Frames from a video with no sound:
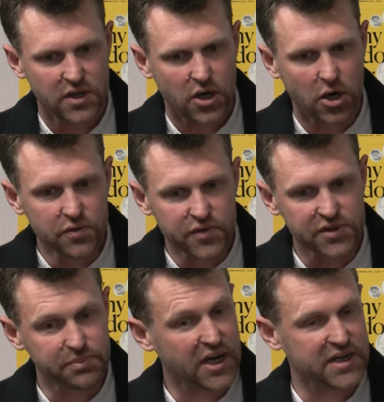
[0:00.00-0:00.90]
over the
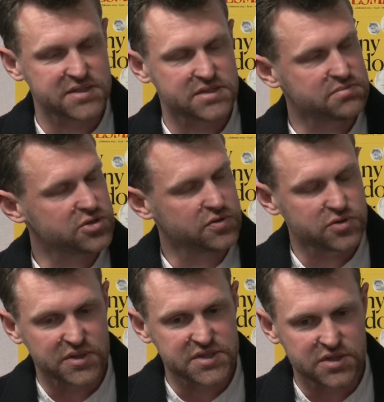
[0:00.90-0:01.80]
past sort of
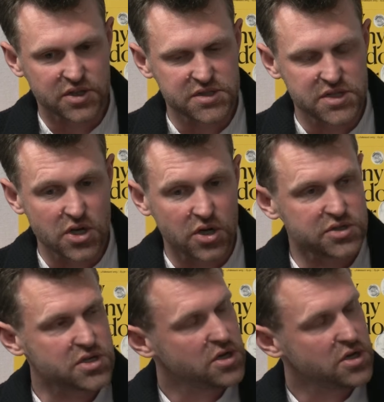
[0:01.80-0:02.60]
20, 30 years,